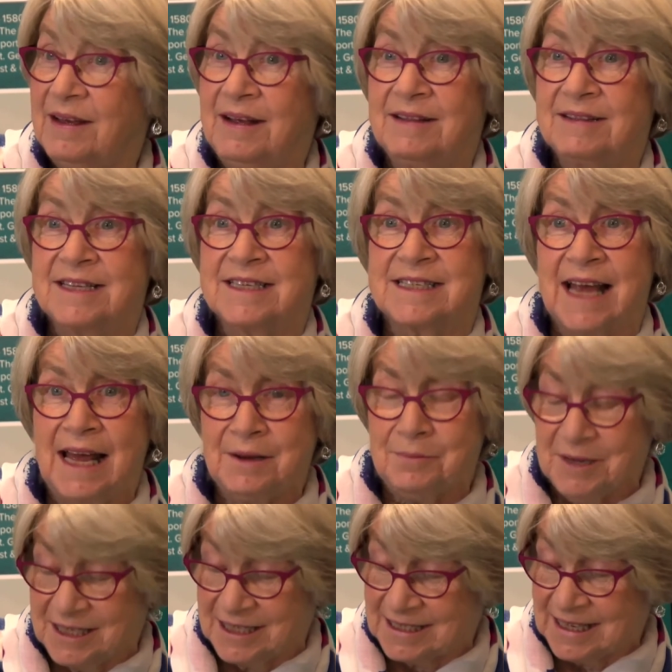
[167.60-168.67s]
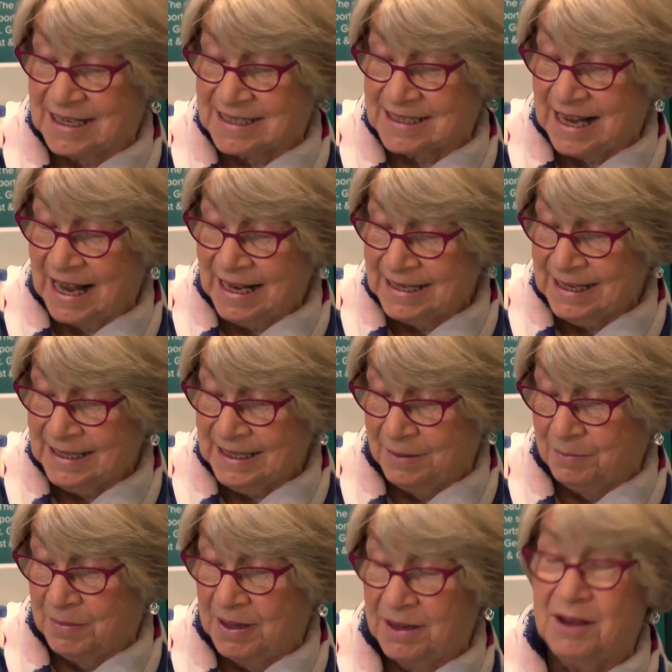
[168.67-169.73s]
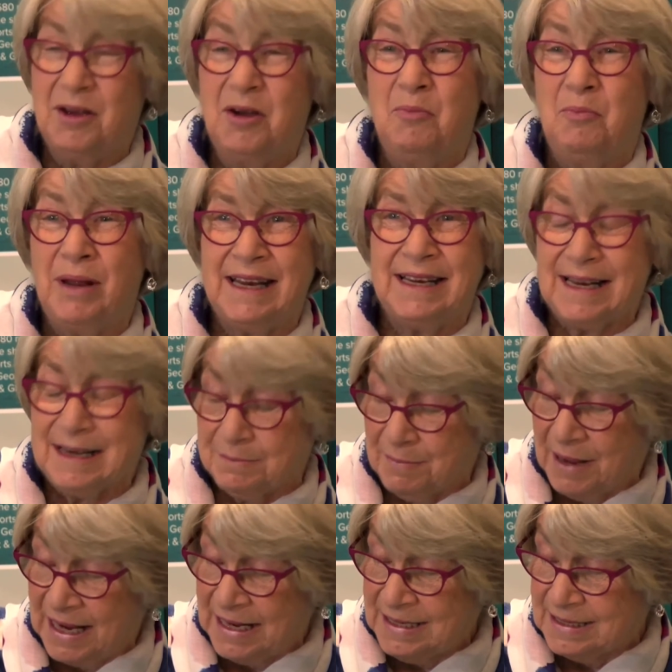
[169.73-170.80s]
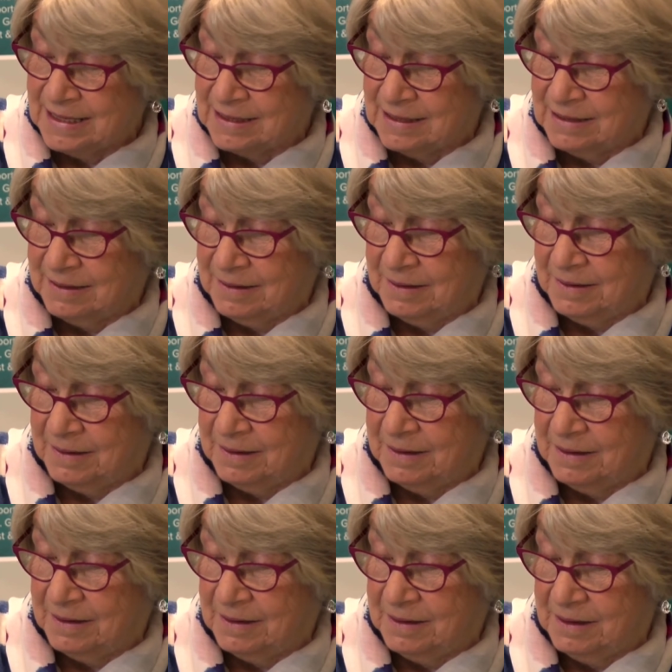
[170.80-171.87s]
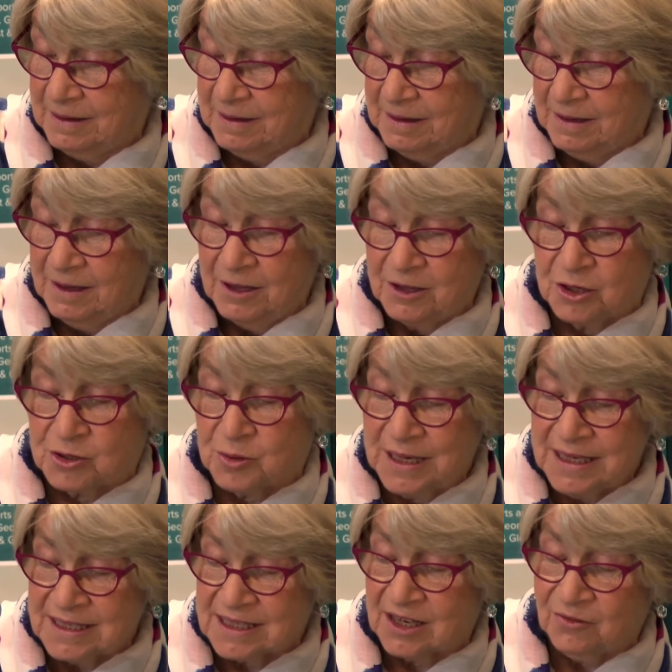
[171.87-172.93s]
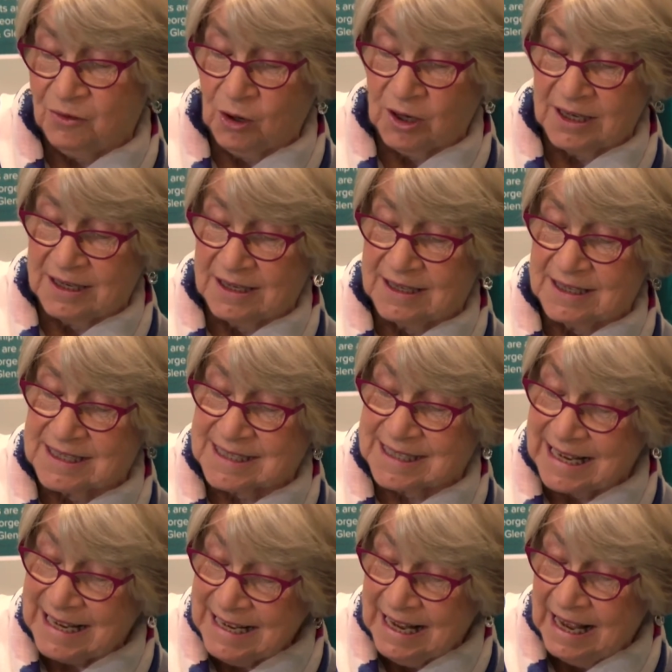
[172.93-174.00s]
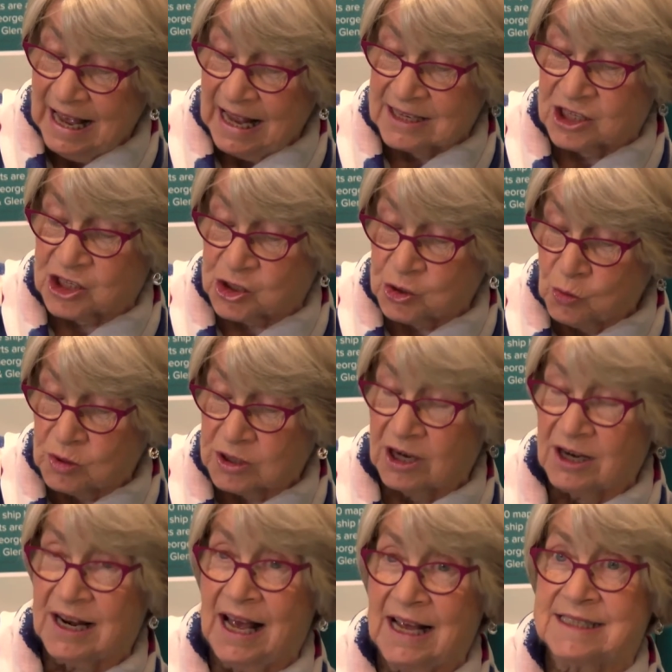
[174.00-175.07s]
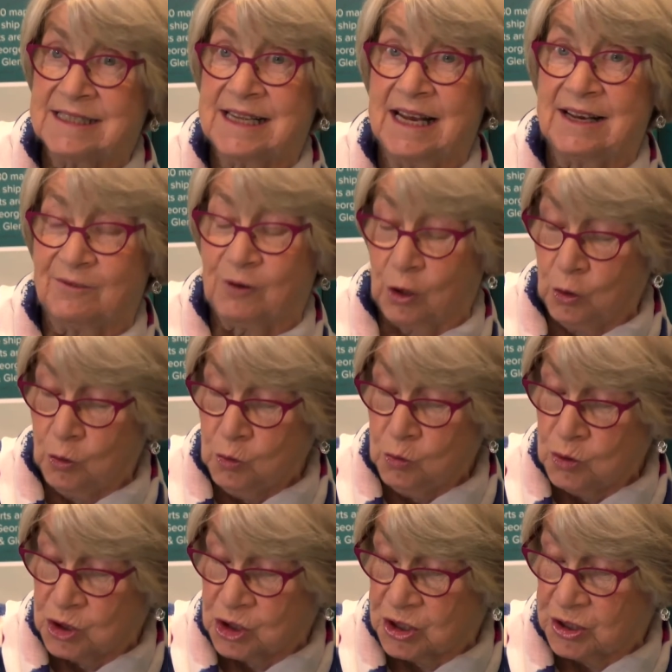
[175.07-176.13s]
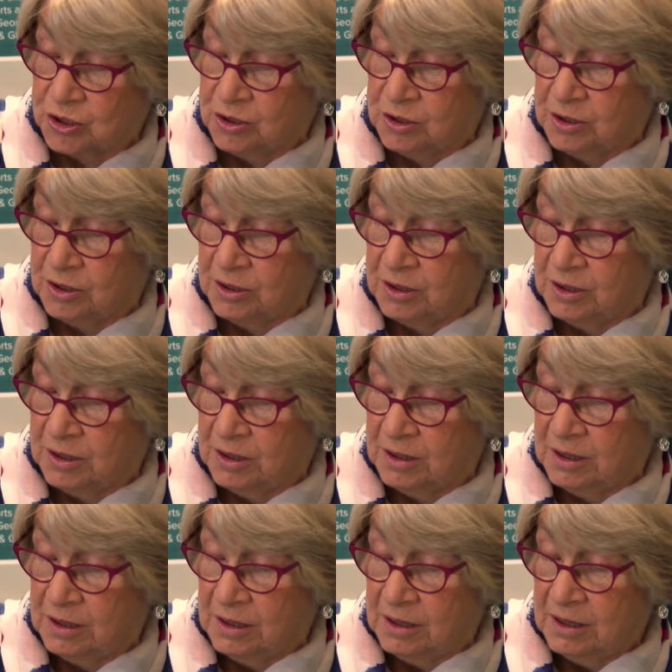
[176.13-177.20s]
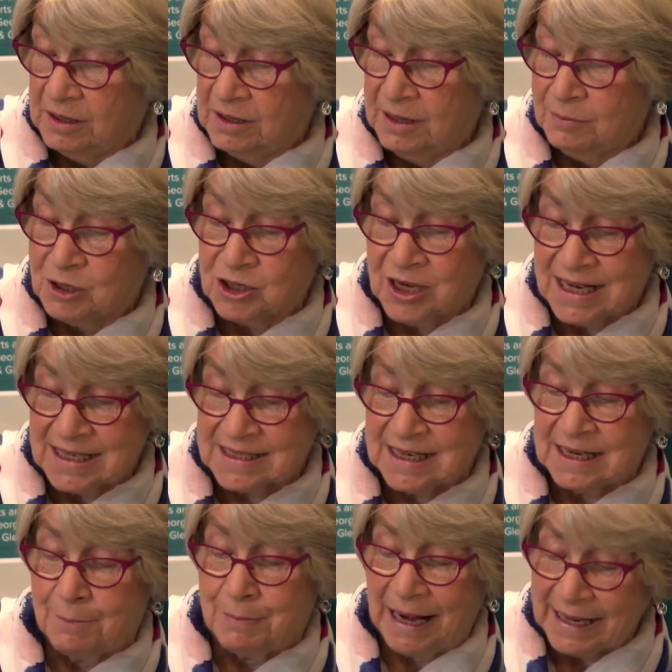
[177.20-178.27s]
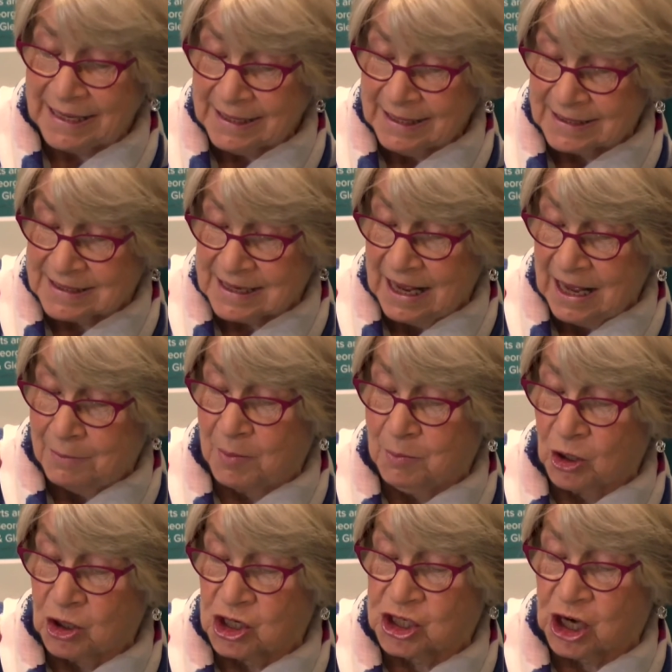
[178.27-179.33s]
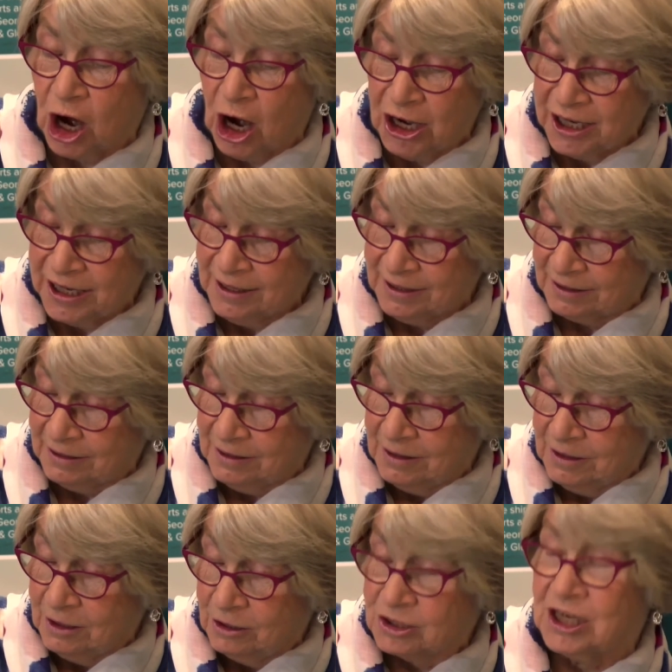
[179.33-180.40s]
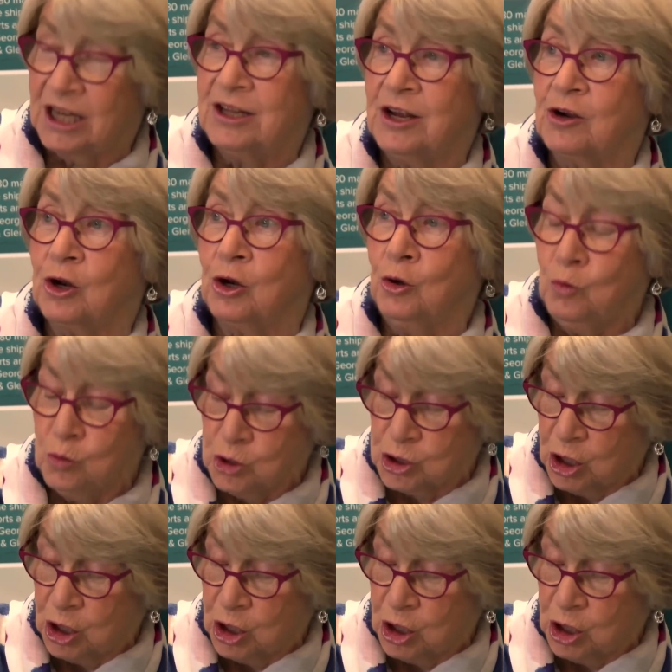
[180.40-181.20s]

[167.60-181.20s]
The sandwiches had sand in them, but I didn't mind. The twins had fallen in the sea and soaked their last set of clothes. They were dressed in a blanket and my mother's cardigan until their clothes,